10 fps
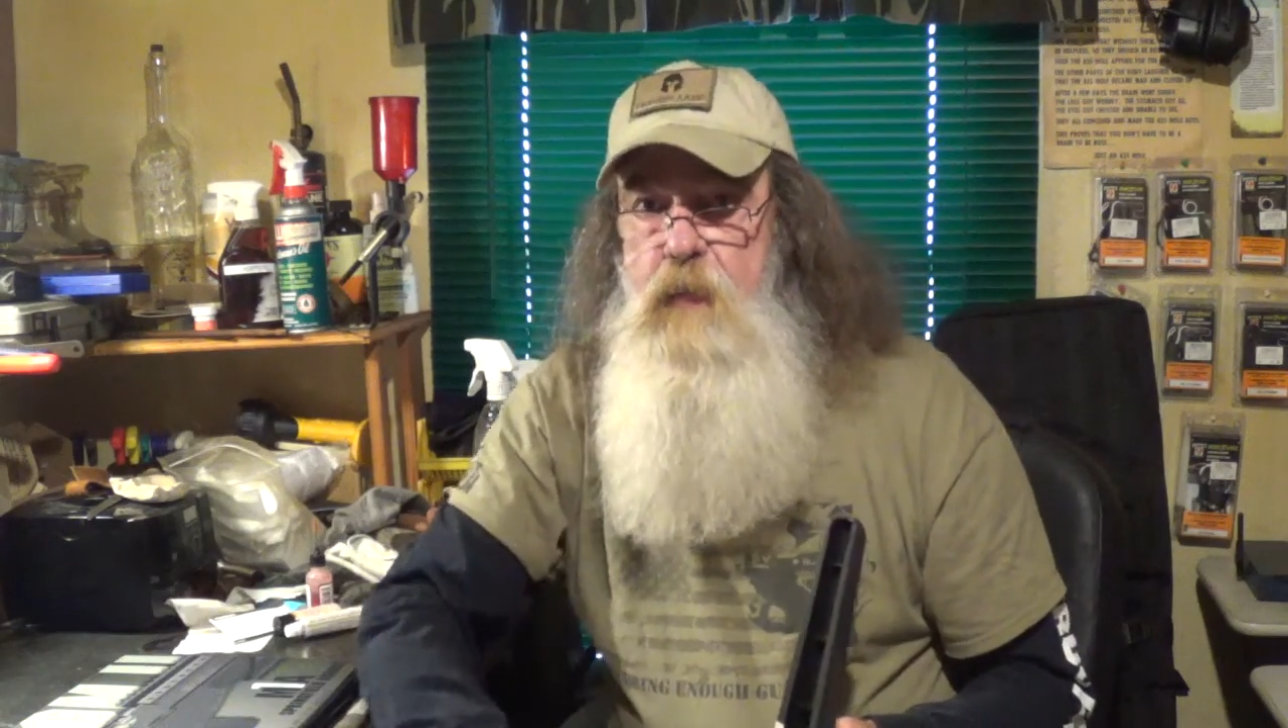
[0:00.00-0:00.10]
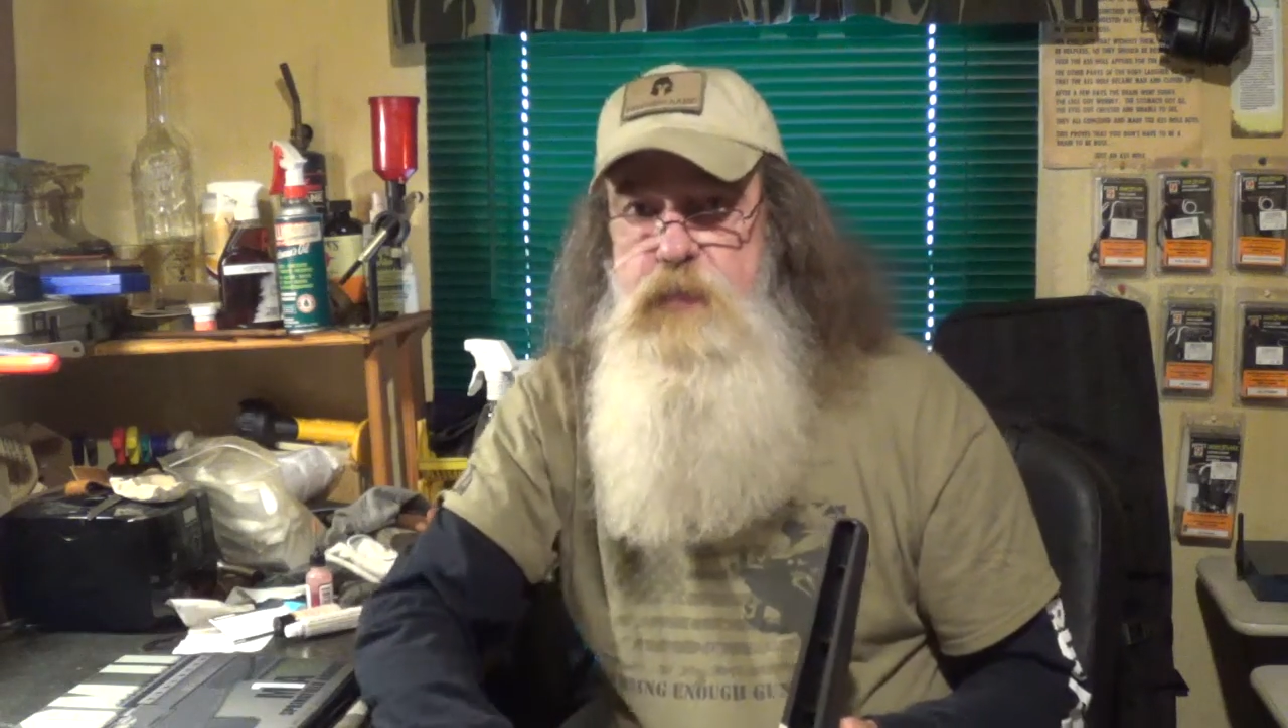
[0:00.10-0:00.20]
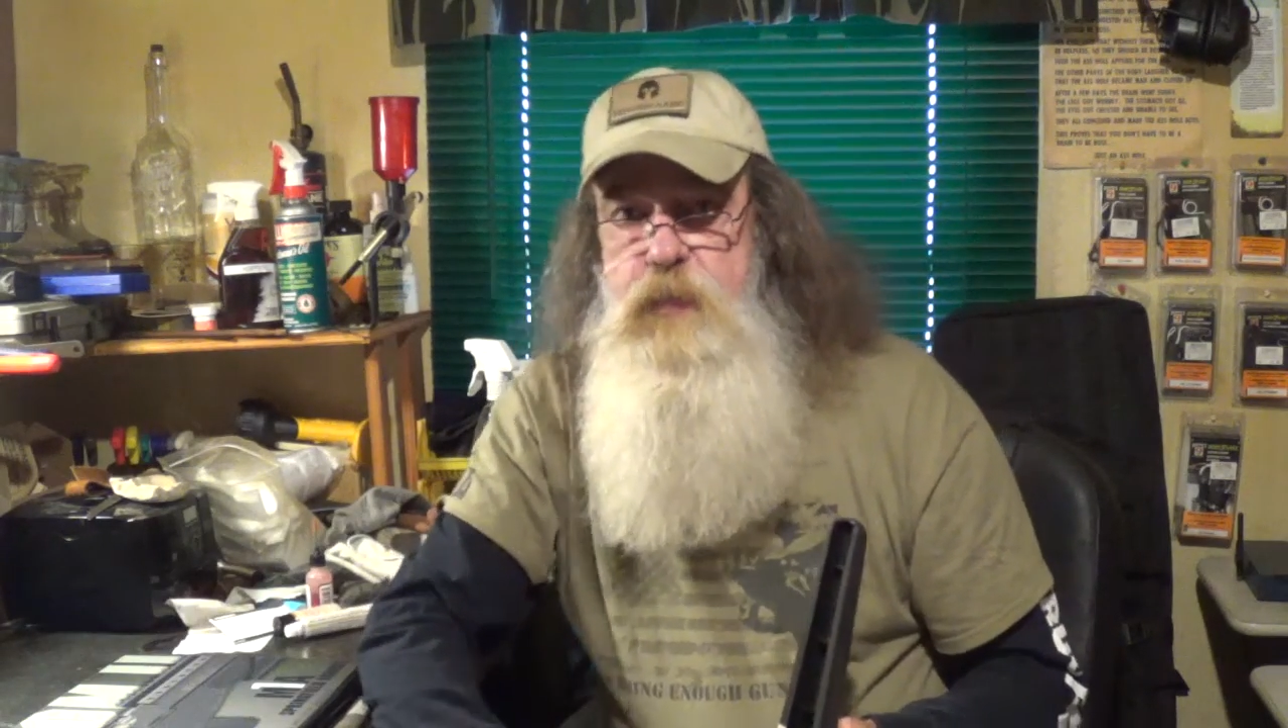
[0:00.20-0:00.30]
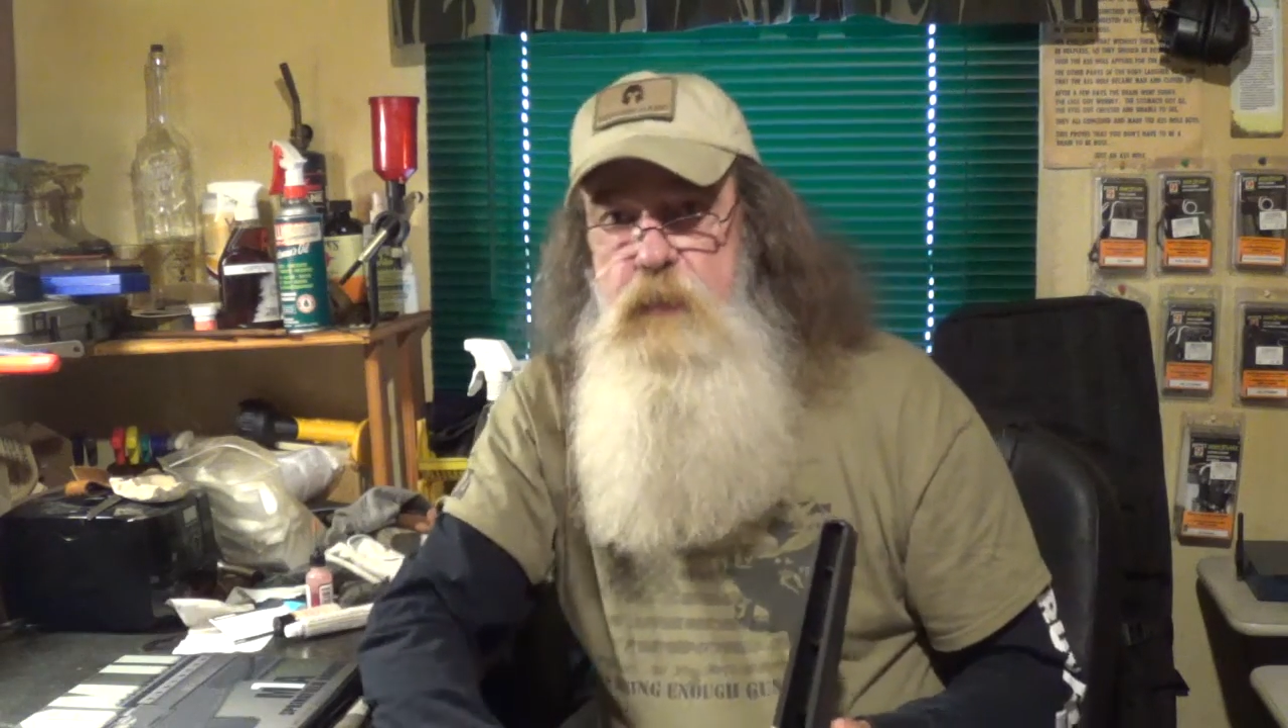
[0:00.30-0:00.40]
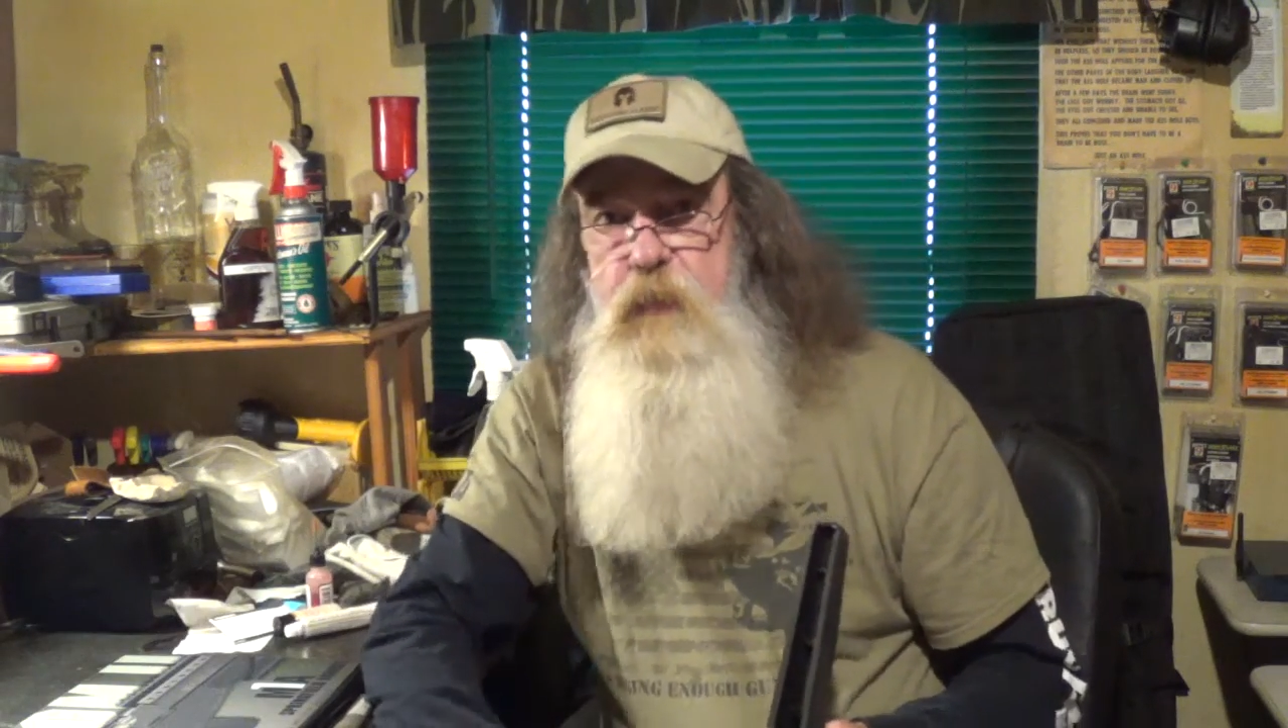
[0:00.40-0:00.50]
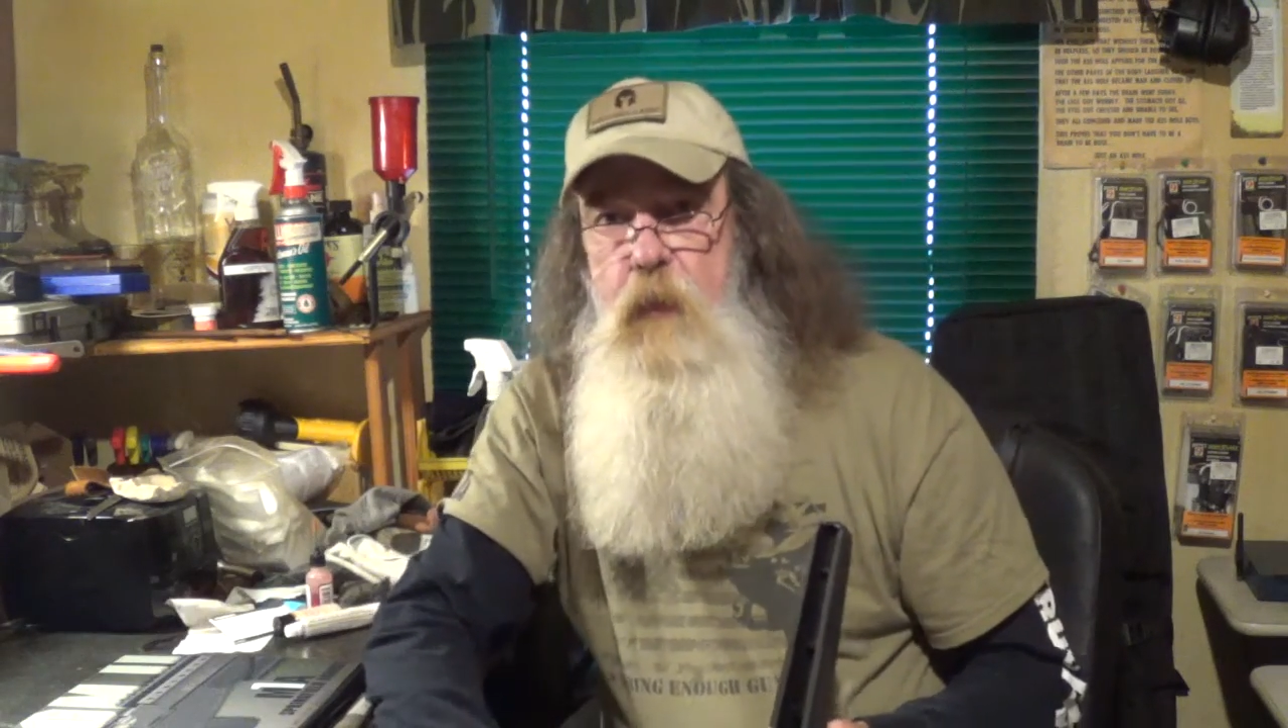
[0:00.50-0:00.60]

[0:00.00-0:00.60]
so far